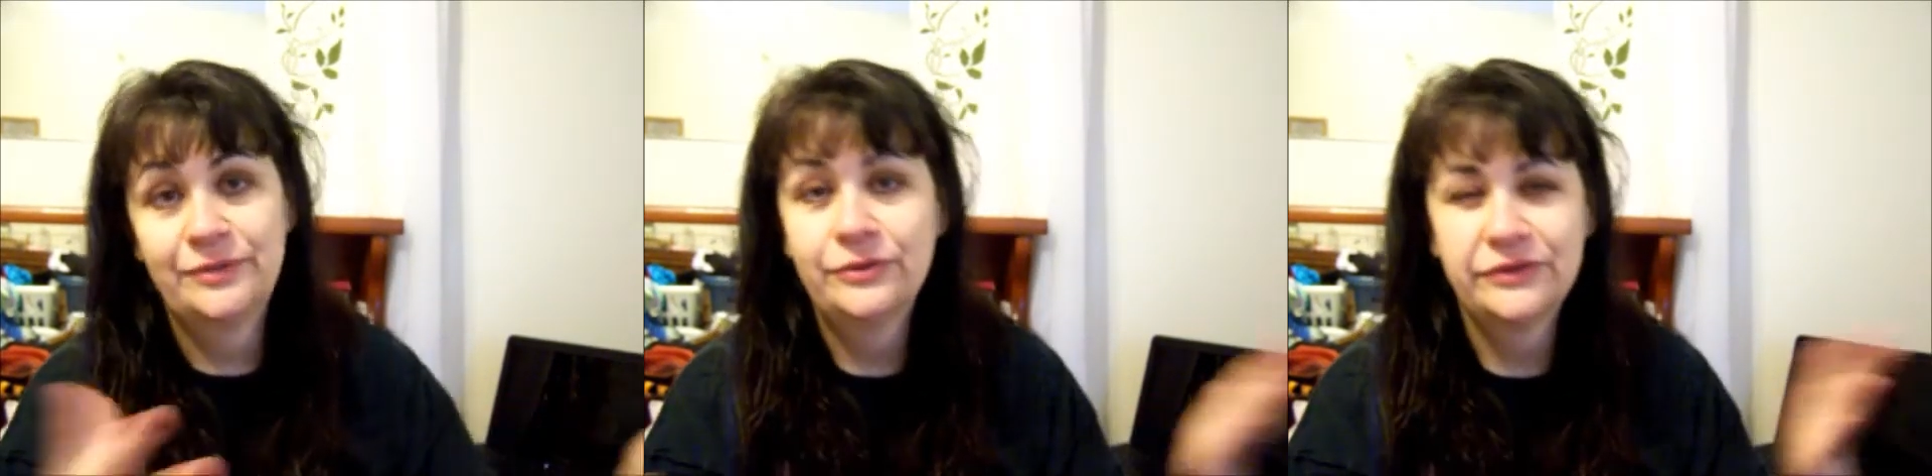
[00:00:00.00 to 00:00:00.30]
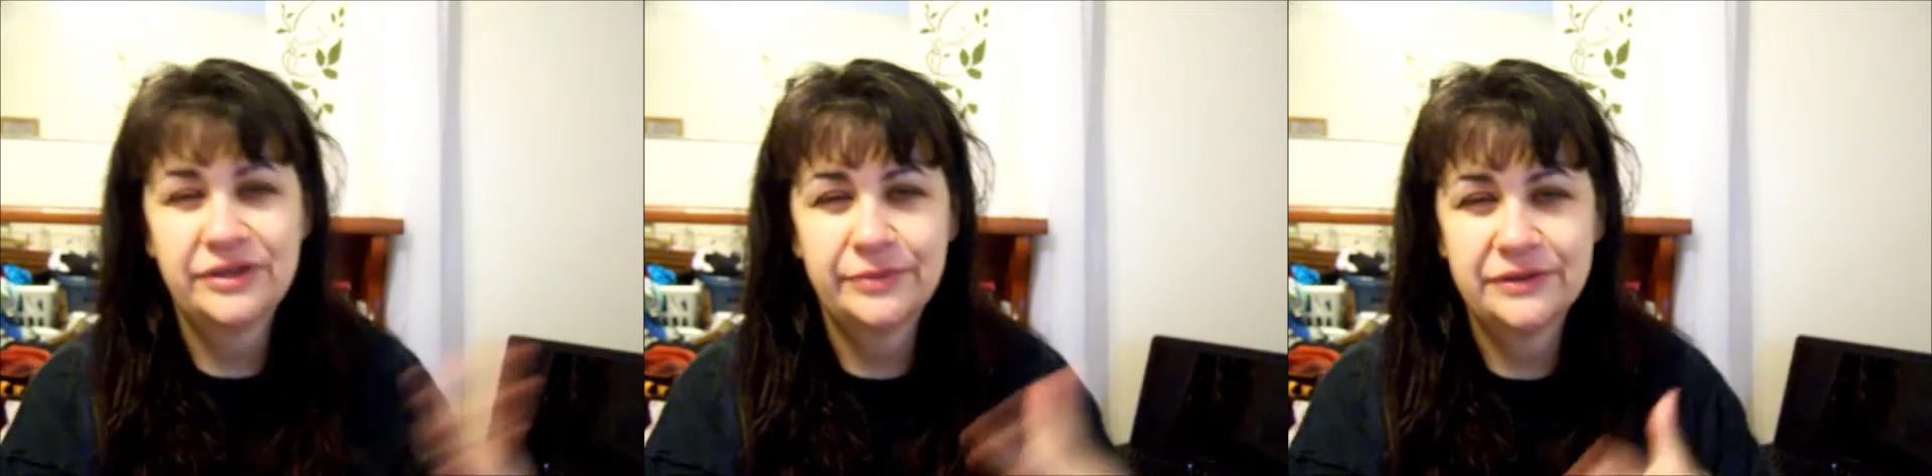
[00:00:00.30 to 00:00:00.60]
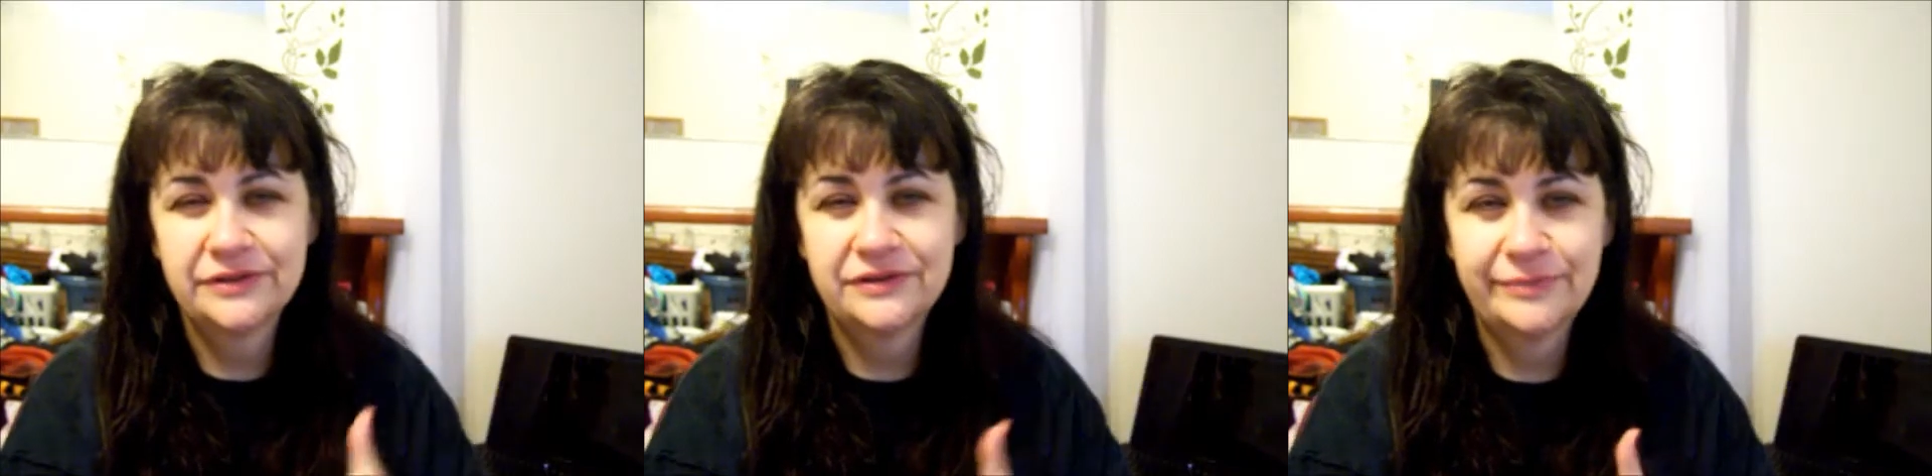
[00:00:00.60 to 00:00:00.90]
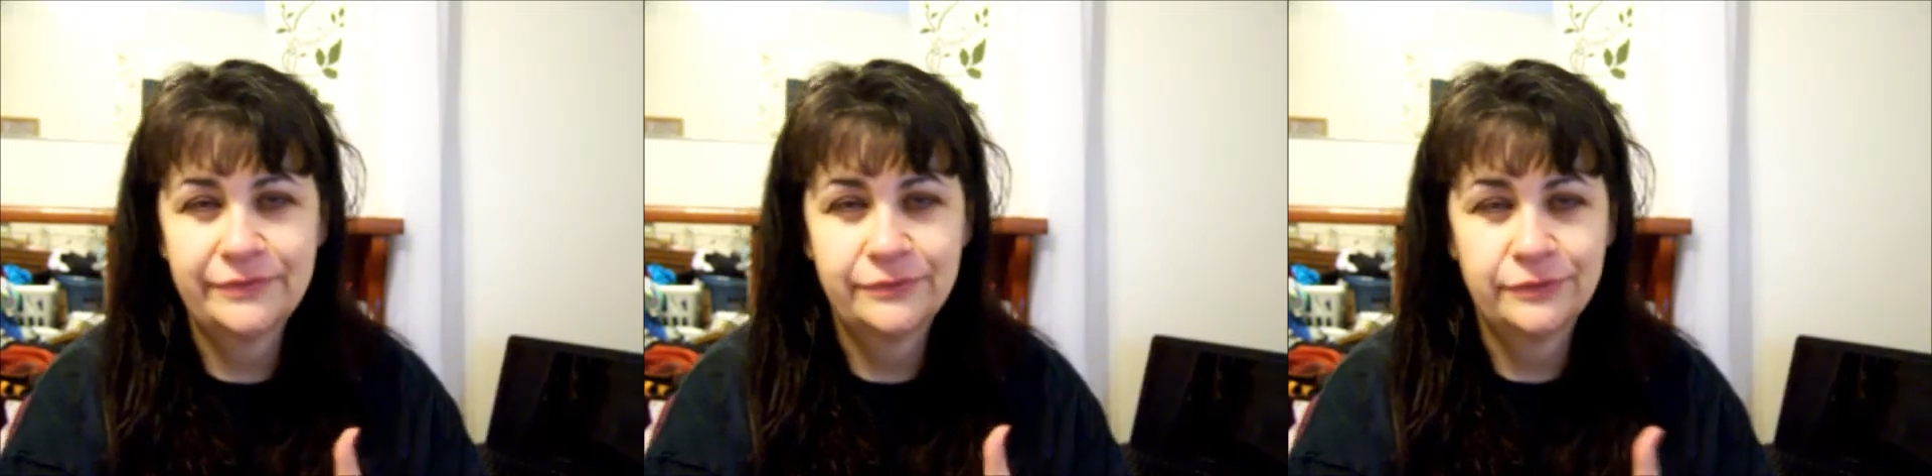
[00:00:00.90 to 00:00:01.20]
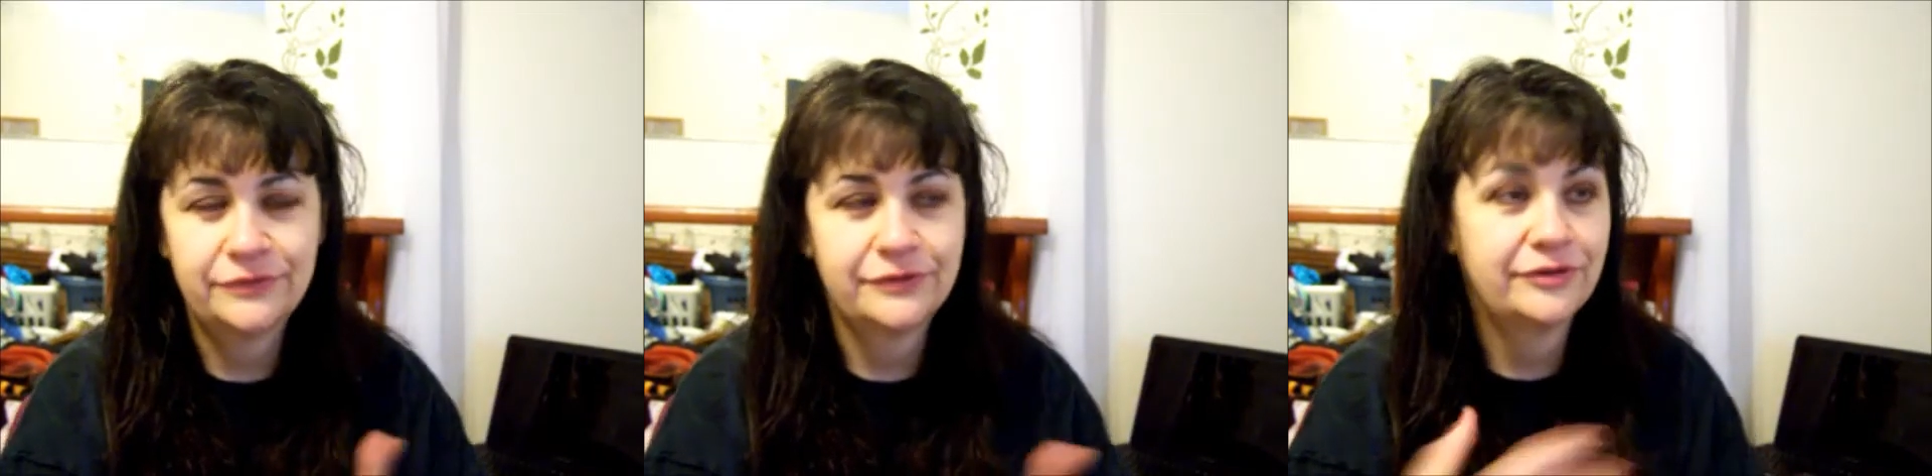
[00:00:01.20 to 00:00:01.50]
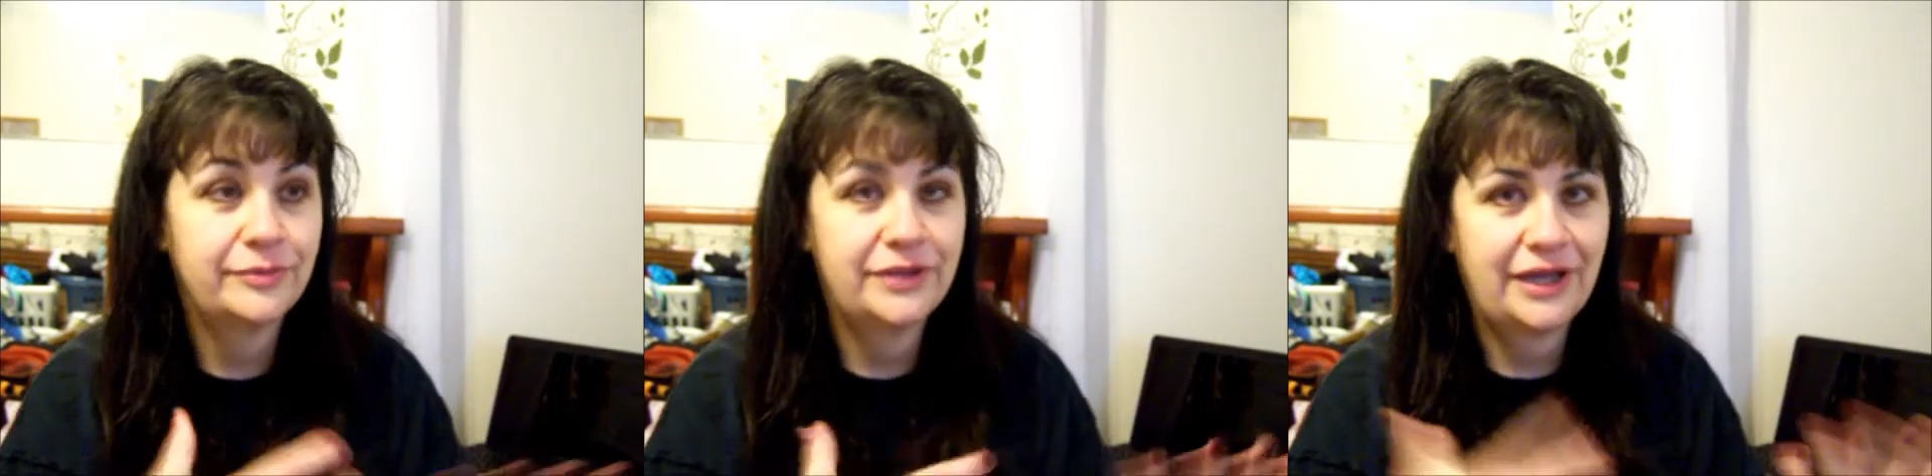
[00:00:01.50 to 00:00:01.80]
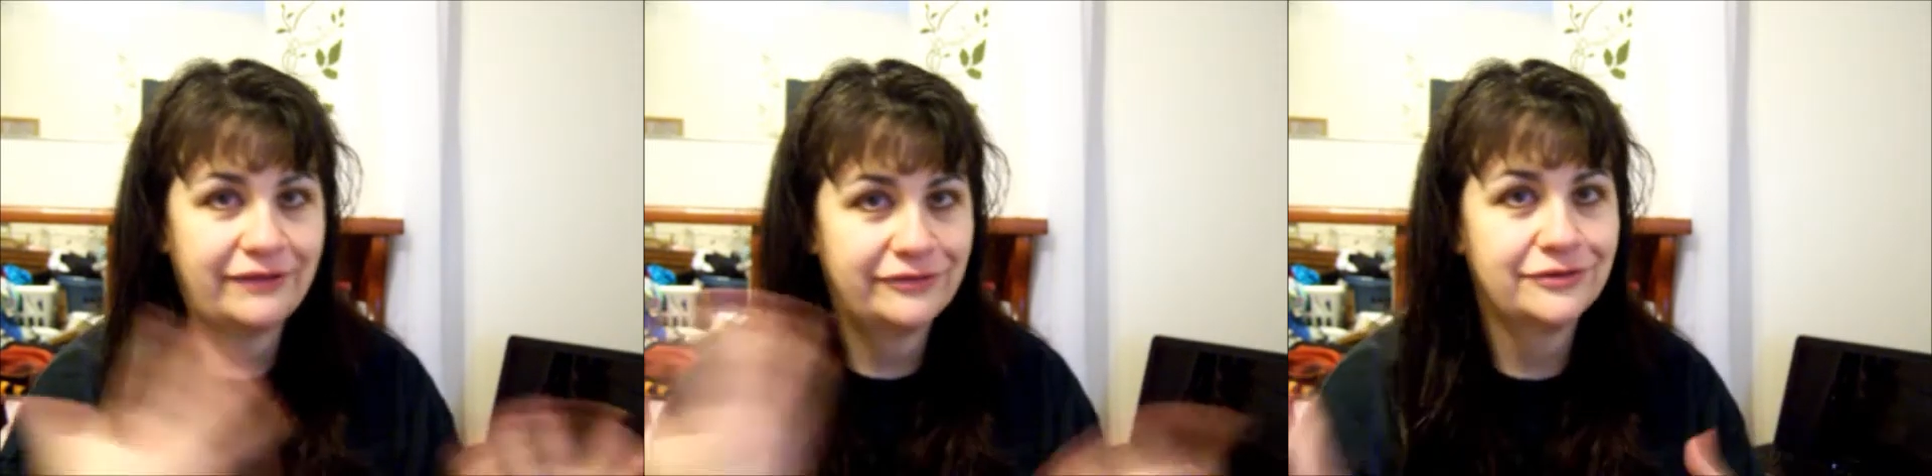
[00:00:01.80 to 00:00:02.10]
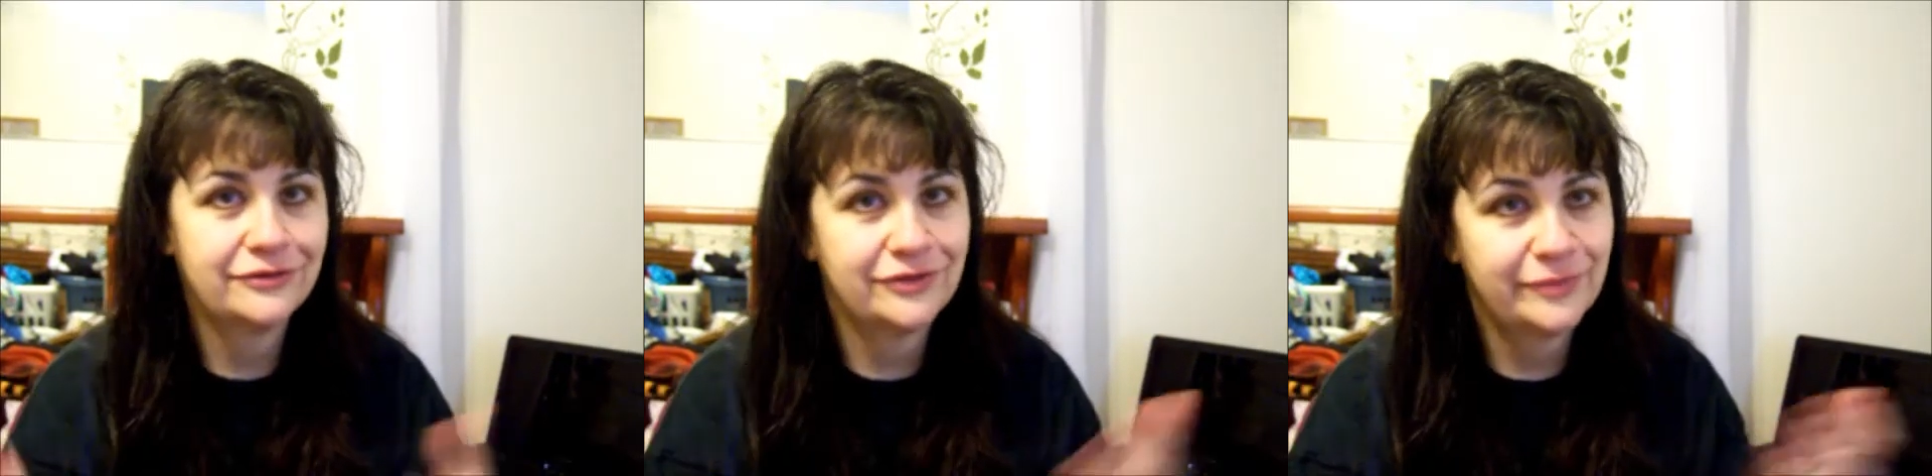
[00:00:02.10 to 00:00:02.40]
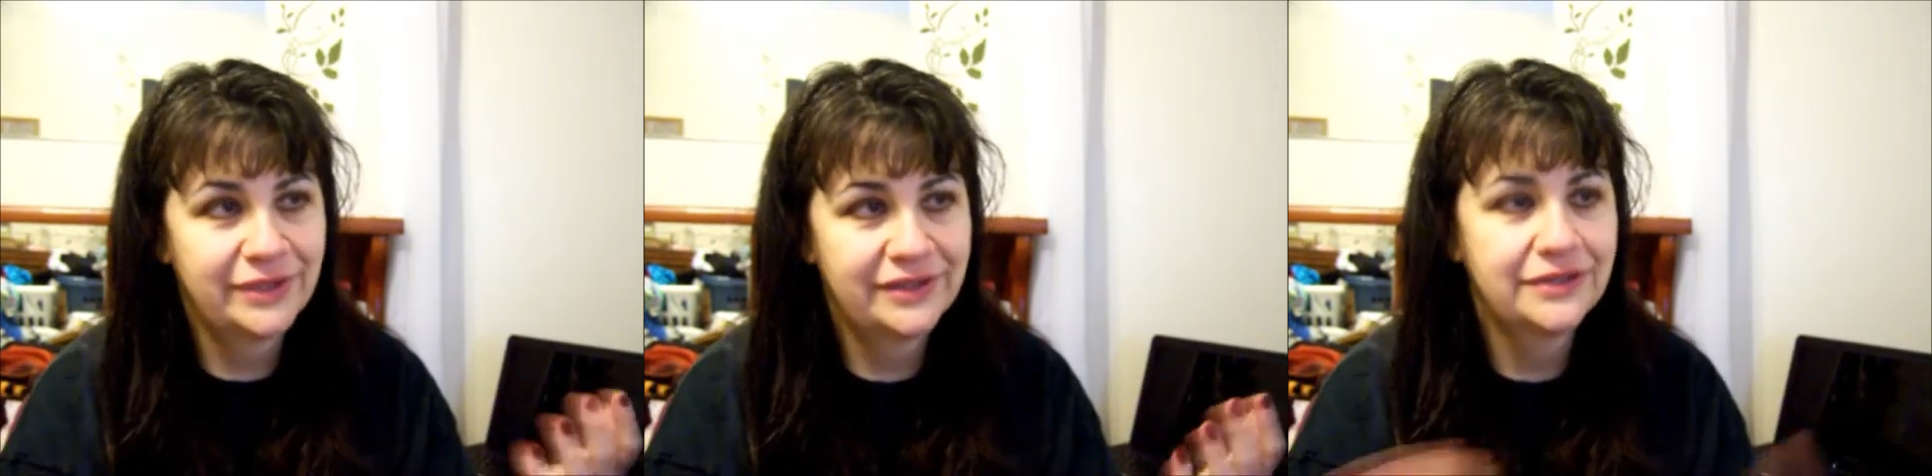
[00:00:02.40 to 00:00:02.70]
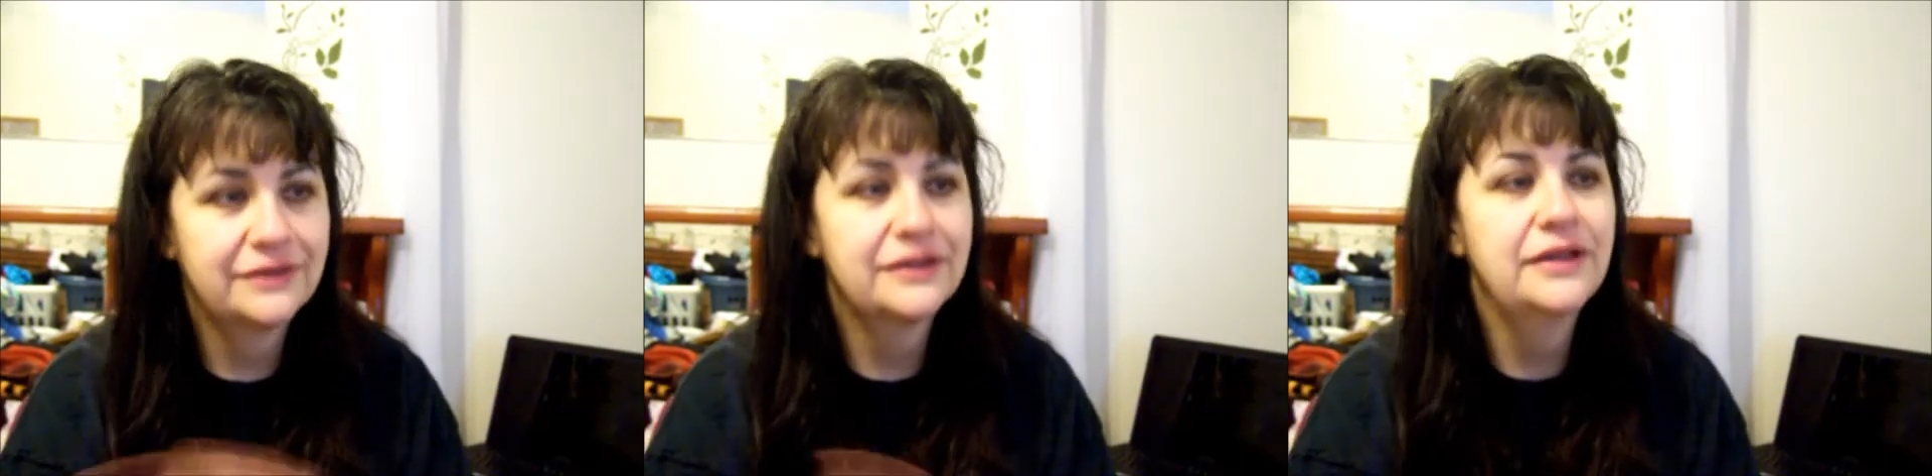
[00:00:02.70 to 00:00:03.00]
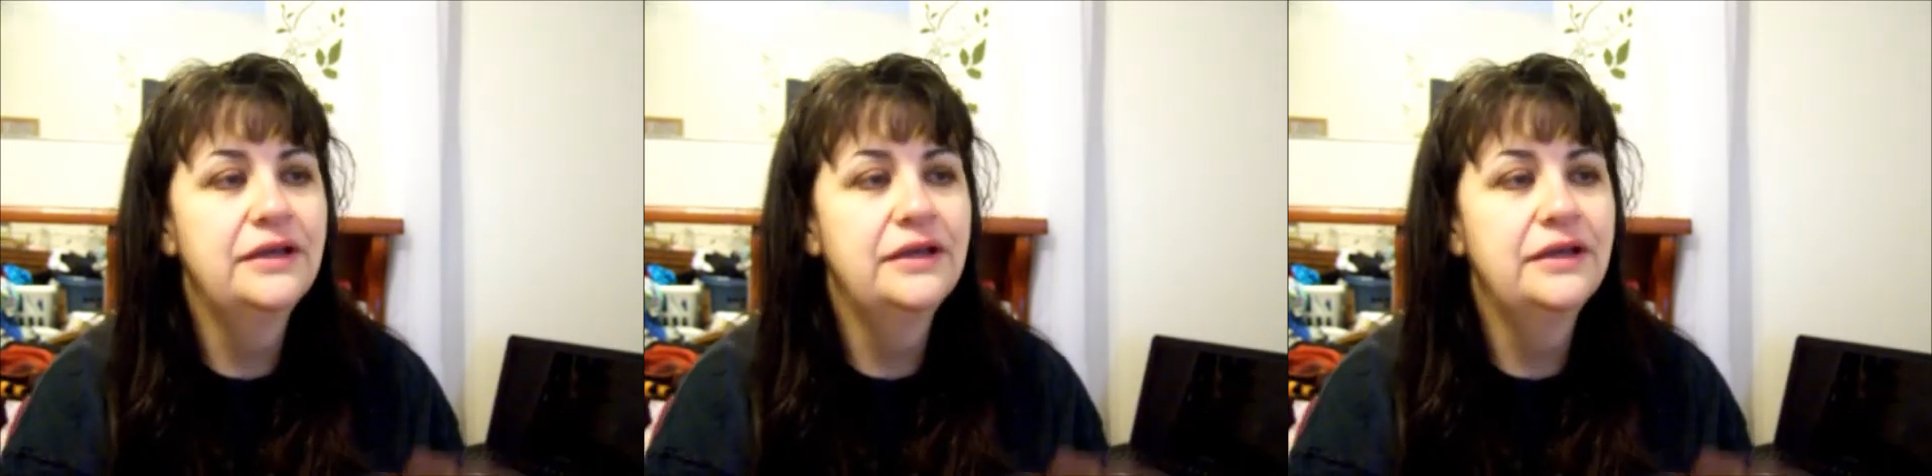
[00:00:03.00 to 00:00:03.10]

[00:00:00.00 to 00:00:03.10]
You don't think about the stuff before surgery, but after surgery it makes sense.